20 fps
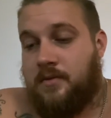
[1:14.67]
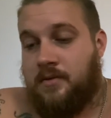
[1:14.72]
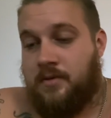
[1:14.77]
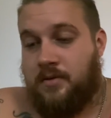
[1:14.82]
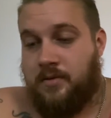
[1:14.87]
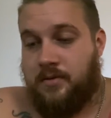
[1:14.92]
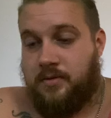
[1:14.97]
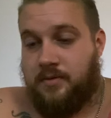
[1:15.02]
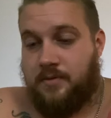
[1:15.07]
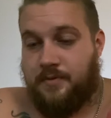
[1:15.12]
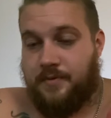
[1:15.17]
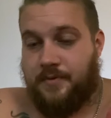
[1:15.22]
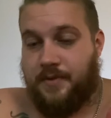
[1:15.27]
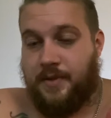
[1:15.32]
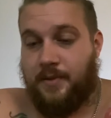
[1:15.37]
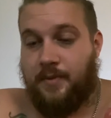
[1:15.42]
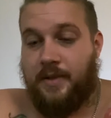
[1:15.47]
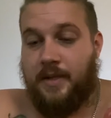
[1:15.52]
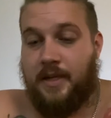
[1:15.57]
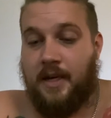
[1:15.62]

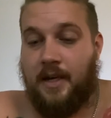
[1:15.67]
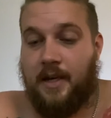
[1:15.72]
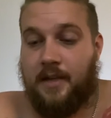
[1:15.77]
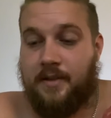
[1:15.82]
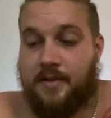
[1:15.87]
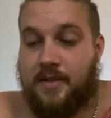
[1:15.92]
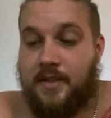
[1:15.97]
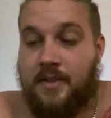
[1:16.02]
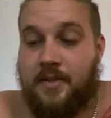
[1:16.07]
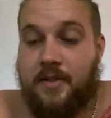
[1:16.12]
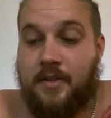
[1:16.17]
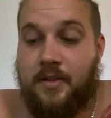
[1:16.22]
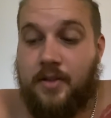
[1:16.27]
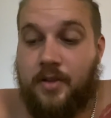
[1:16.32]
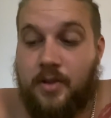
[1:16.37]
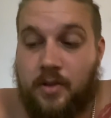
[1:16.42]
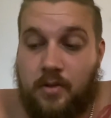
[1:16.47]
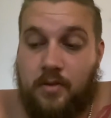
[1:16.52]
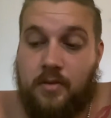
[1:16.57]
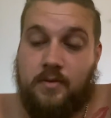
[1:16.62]
then we got
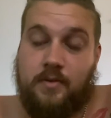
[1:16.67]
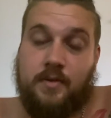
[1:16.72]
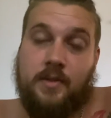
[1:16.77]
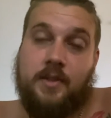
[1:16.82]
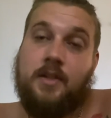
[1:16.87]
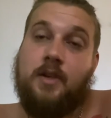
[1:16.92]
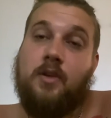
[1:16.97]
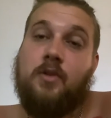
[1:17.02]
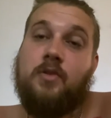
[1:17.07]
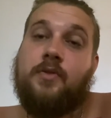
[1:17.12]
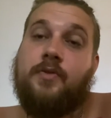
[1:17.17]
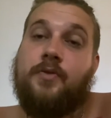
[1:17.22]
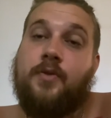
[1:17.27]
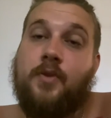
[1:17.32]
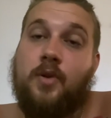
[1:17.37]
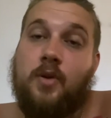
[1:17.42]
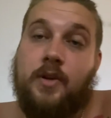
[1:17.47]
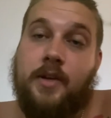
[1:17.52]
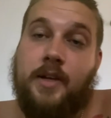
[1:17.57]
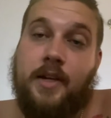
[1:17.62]
TCU, goes
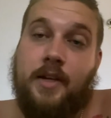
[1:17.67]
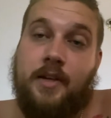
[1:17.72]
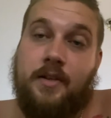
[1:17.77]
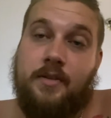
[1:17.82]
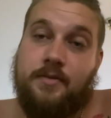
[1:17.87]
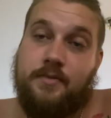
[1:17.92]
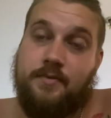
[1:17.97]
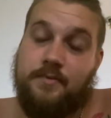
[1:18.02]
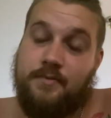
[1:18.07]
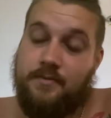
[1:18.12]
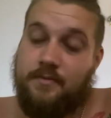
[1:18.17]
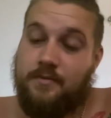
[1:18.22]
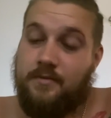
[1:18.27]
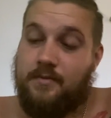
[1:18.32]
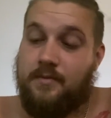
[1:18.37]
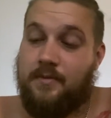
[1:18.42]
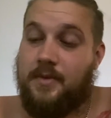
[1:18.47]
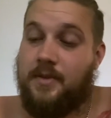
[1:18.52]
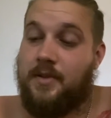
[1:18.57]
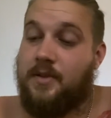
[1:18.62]
four and eight,
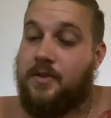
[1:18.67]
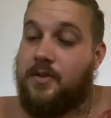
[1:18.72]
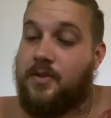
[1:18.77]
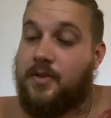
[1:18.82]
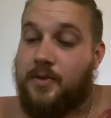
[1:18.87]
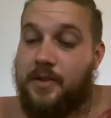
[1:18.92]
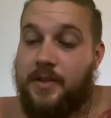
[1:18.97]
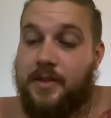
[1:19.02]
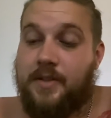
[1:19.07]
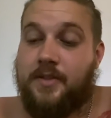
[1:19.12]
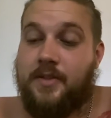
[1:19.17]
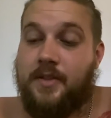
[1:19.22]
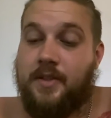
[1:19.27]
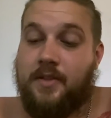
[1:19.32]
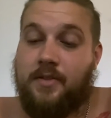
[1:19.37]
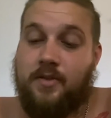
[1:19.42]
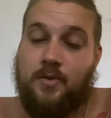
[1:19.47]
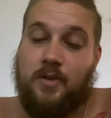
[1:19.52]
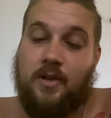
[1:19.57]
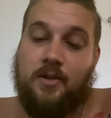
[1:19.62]
three and
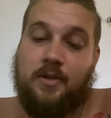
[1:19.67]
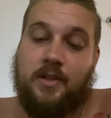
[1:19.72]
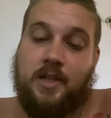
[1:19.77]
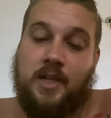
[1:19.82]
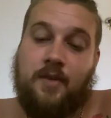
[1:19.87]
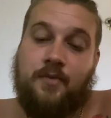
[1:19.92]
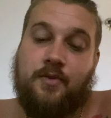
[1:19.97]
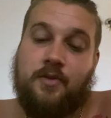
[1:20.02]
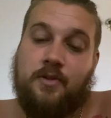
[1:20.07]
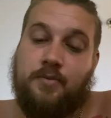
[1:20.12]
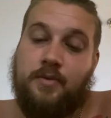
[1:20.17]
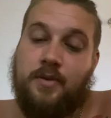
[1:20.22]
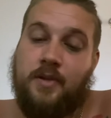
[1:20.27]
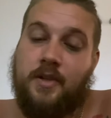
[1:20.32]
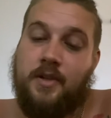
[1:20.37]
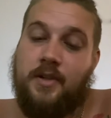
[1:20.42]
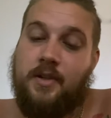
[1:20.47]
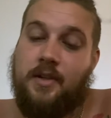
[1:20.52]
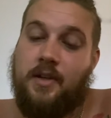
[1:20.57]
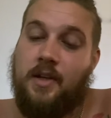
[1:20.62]
six throughout conference
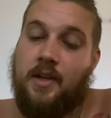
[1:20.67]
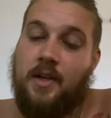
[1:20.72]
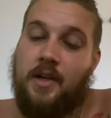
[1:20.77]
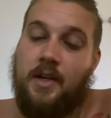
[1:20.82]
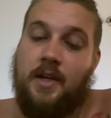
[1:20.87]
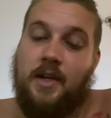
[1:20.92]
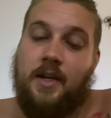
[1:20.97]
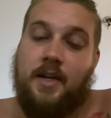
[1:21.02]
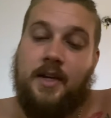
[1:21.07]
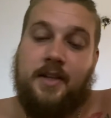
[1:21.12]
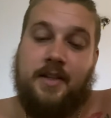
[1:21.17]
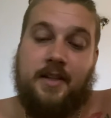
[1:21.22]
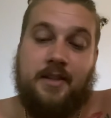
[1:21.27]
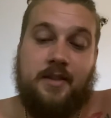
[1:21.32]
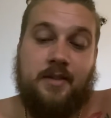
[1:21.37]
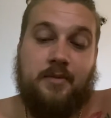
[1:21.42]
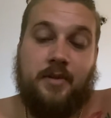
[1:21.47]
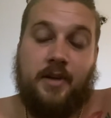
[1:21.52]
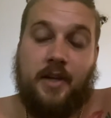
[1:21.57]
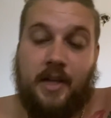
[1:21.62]
play. And at
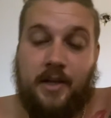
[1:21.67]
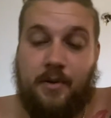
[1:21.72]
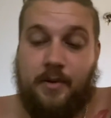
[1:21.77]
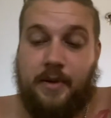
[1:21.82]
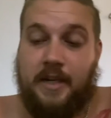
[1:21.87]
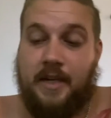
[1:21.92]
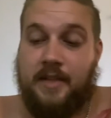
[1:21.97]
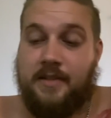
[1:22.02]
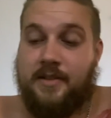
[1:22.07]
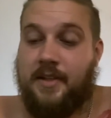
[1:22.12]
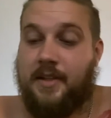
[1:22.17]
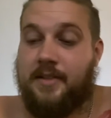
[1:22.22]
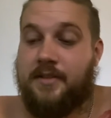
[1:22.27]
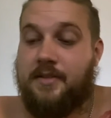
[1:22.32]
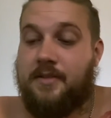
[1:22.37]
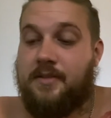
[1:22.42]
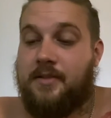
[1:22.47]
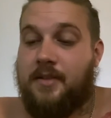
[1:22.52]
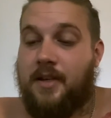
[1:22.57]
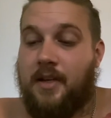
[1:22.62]
number eight, we got
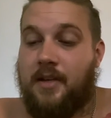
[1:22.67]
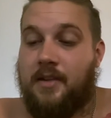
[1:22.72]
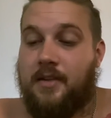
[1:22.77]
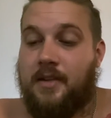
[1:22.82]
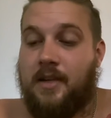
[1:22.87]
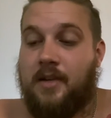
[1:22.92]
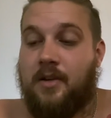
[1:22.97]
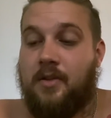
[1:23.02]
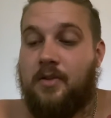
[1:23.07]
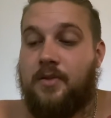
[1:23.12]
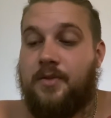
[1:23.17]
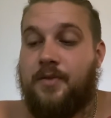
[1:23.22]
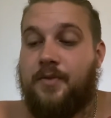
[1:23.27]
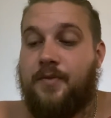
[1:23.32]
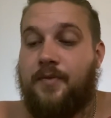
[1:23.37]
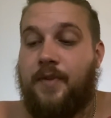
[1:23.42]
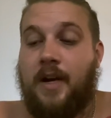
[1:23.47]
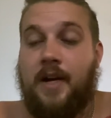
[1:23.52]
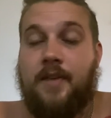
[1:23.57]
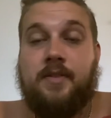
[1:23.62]
Texas Tech that goes
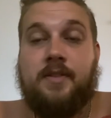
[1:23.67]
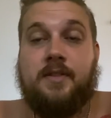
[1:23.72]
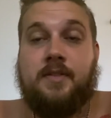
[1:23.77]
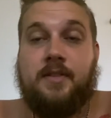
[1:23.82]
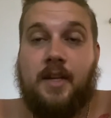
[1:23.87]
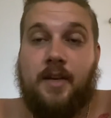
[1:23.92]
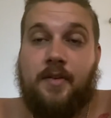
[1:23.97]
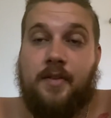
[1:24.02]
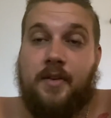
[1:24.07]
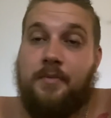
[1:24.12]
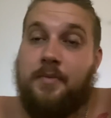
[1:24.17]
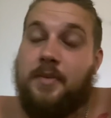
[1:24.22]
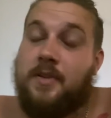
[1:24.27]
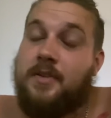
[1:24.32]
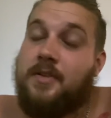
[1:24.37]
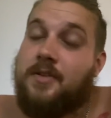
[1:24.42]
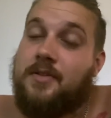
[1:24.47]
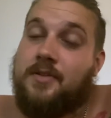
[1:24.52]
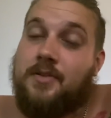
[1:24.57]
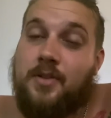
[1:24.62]
five and seven,
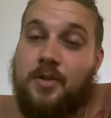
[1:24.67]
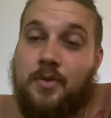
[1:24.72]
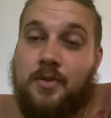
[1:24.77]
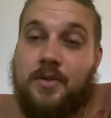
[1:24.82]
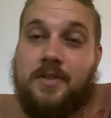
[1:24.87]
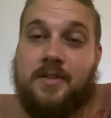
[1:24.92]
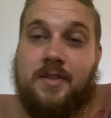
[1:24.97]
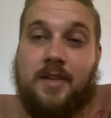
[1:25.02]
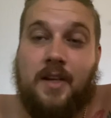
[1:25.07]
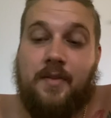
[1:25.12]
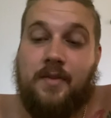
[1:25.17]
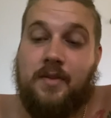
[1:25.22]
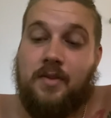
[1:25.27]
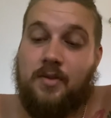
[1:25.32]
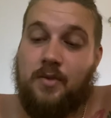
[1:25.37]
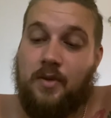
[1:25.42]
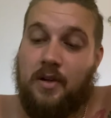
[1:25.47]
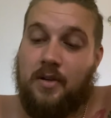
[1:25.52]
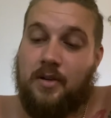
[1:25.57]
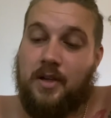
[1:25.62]
but they're two and seven
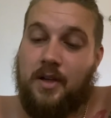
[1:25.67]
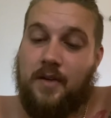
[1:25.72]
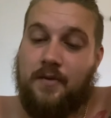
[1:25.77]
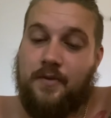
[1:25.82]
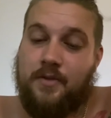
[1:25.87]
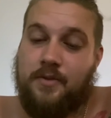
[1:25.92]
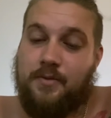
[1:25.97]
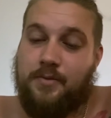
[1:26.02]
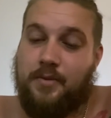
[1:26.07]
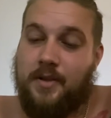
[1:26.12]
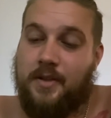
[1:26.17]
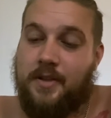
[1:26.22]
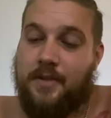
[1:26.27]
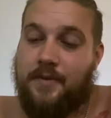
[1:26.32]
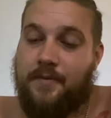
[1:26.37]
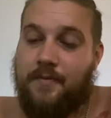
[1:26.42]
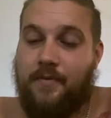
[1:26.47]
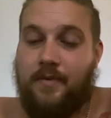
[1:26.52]
throughout conference play.